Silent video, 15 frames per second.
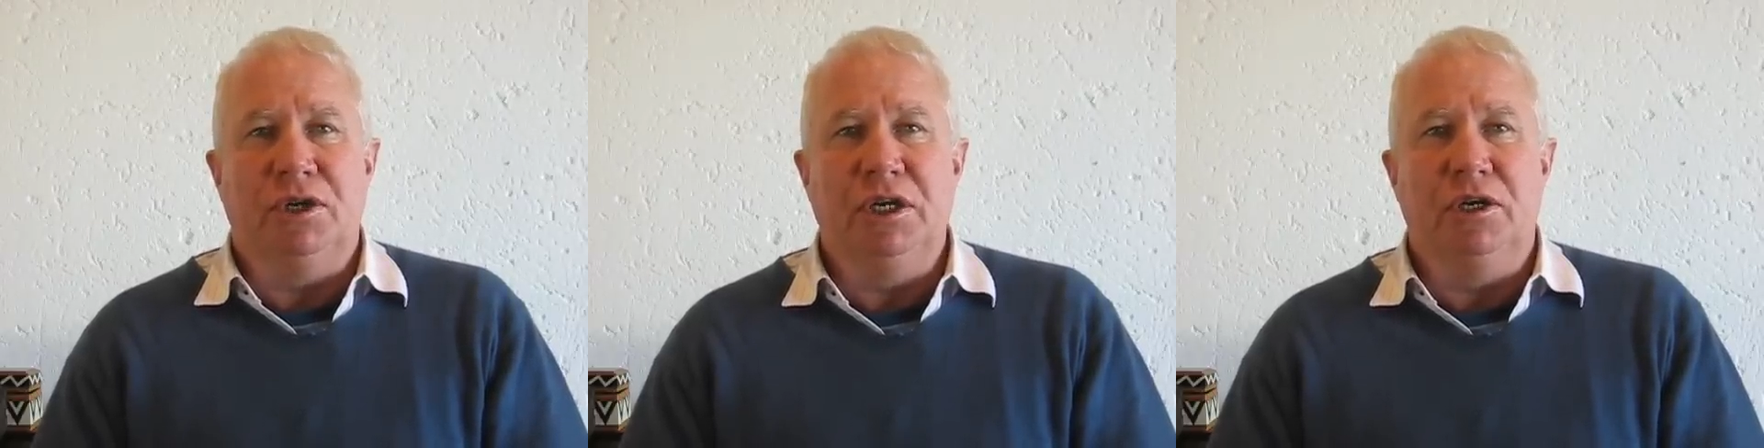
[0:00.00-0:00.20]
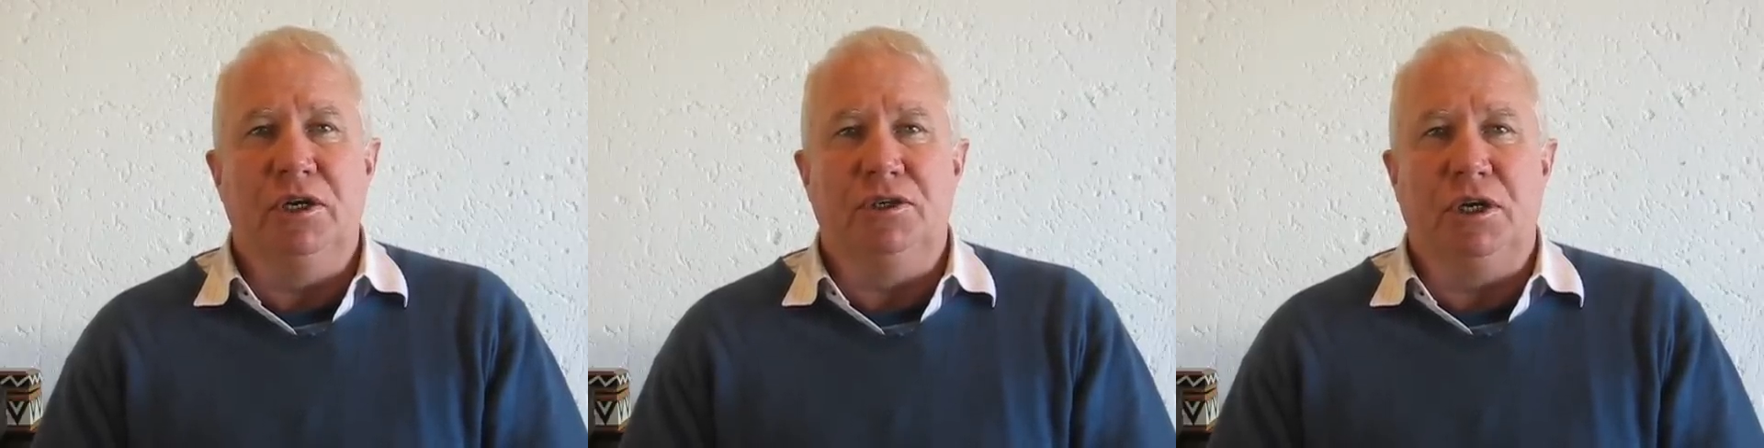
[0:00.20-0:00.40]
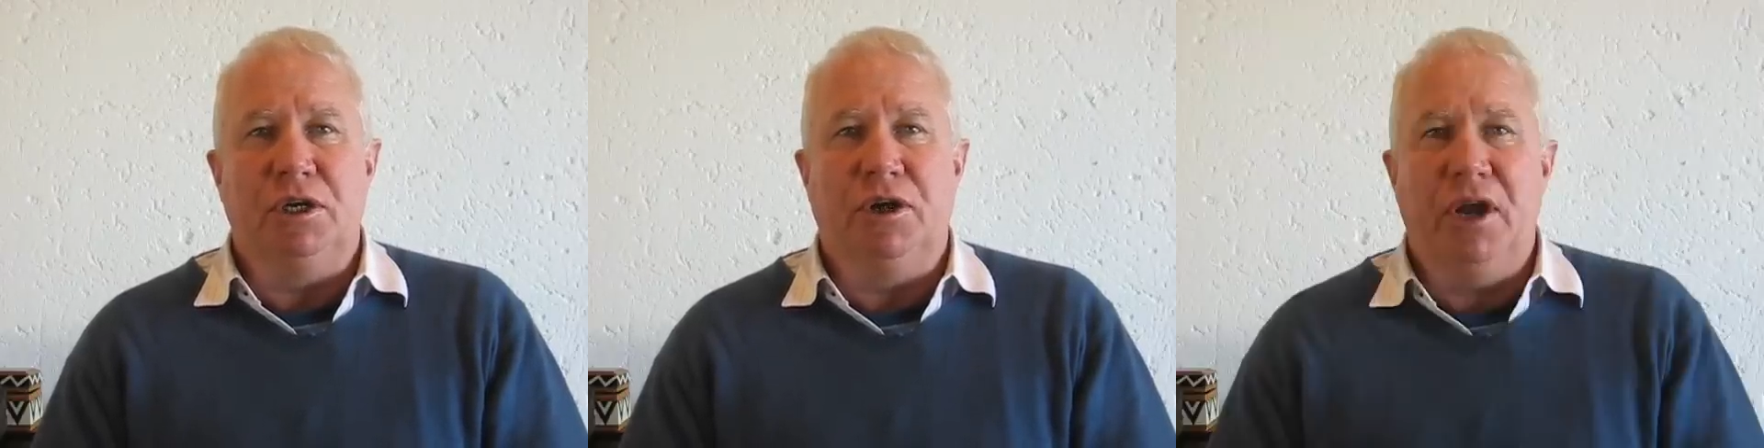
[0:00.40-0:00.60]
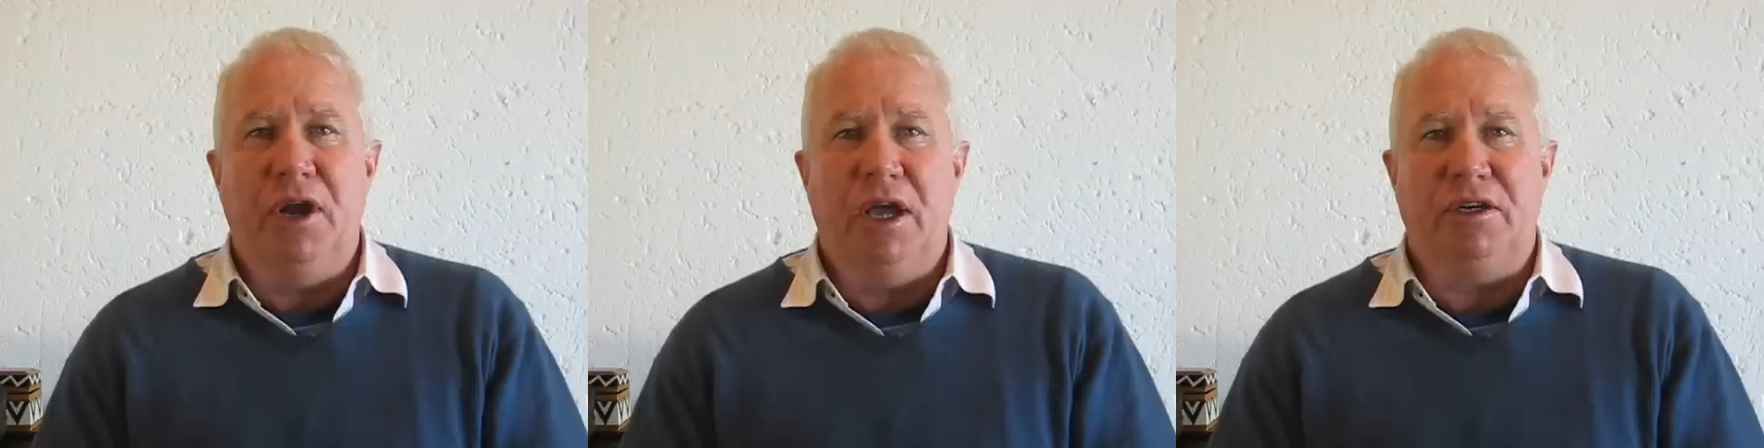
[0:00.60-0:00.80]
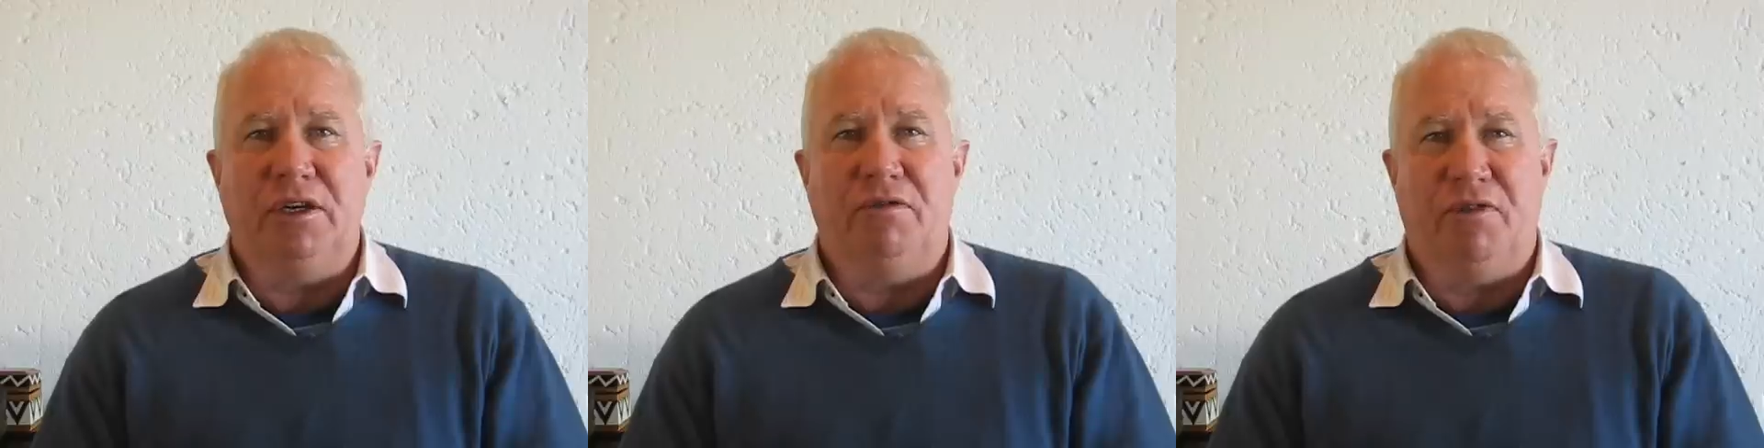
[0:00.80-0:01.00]
needed to
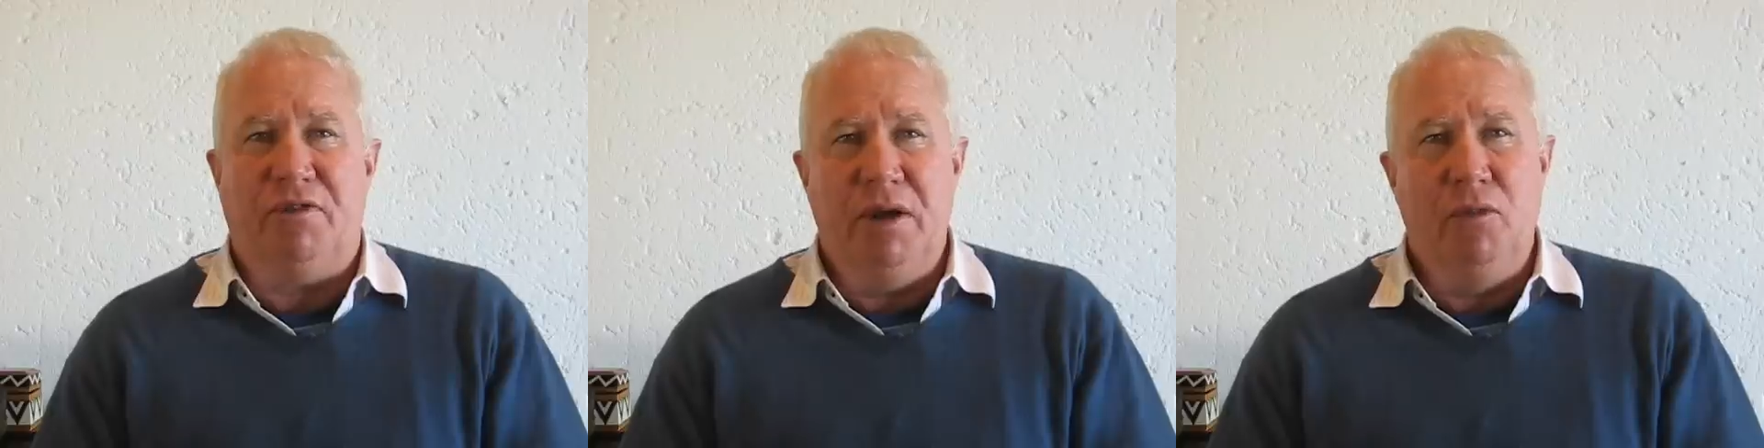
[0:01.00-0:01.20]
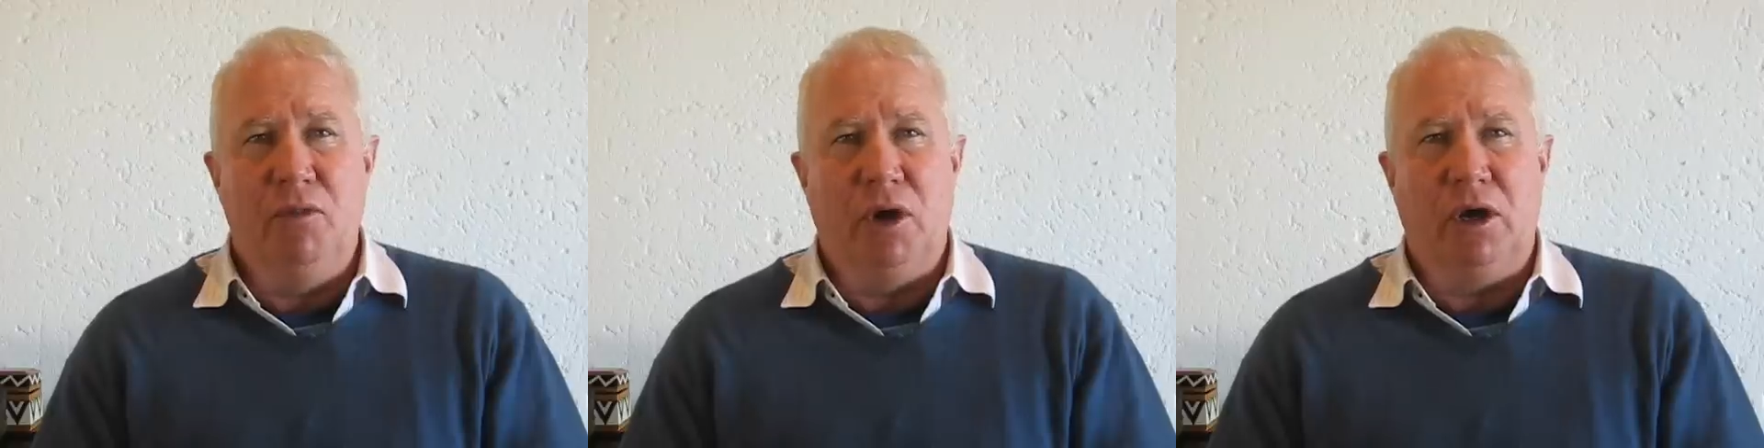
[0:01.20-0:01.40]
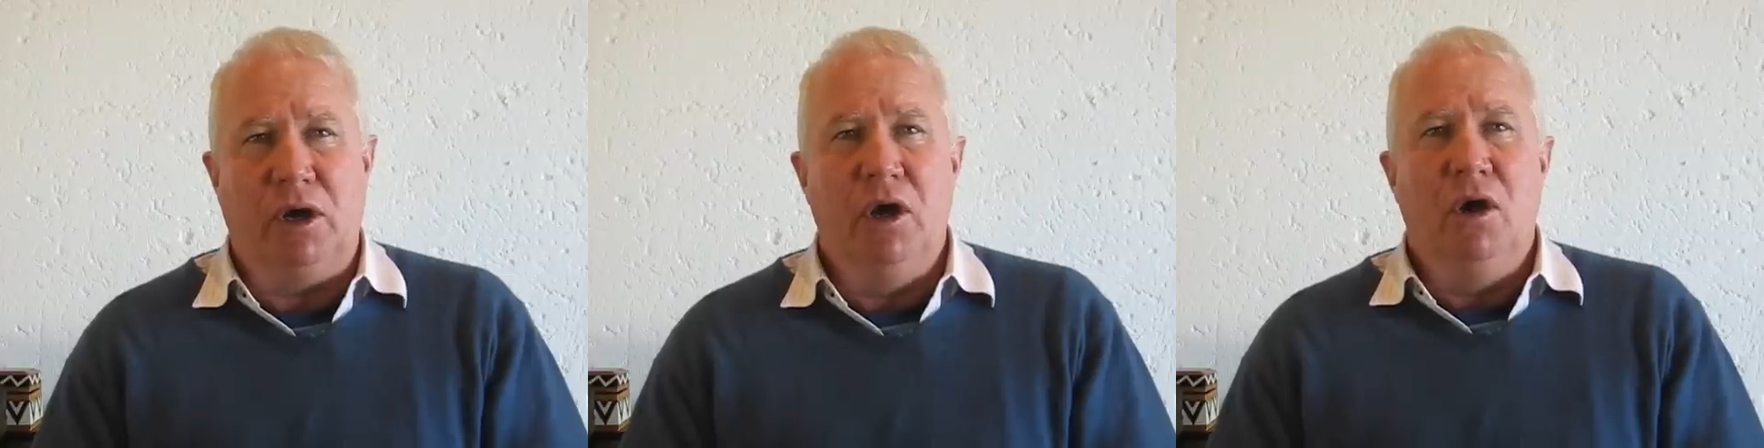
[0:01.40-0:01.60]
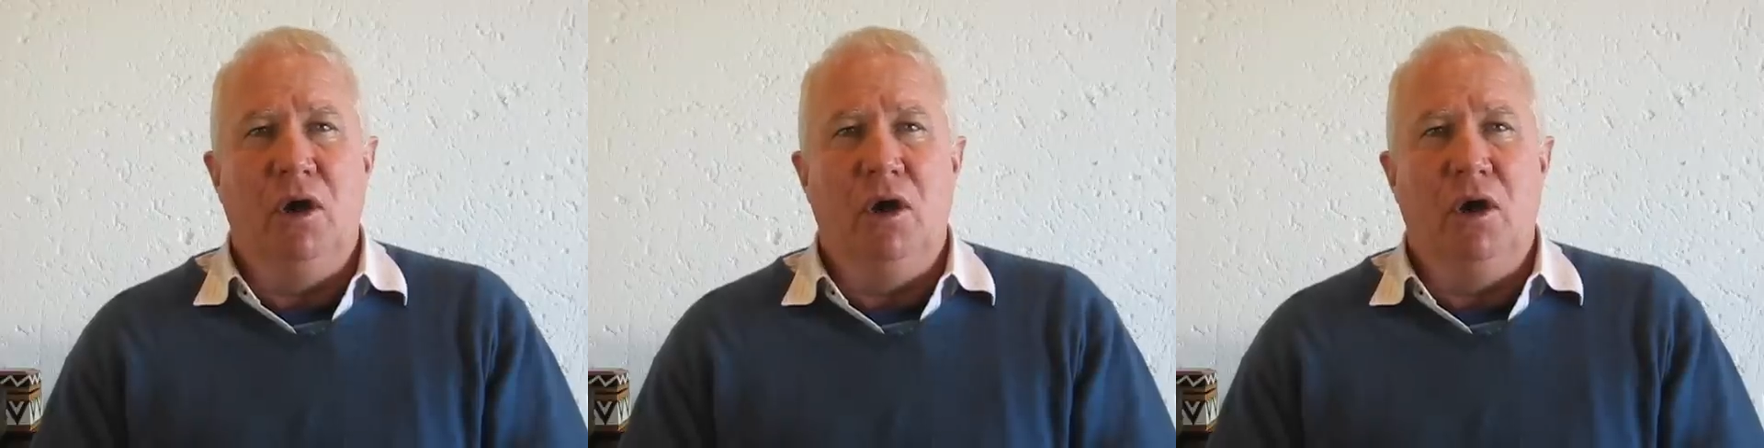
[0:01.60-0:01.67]
create a framework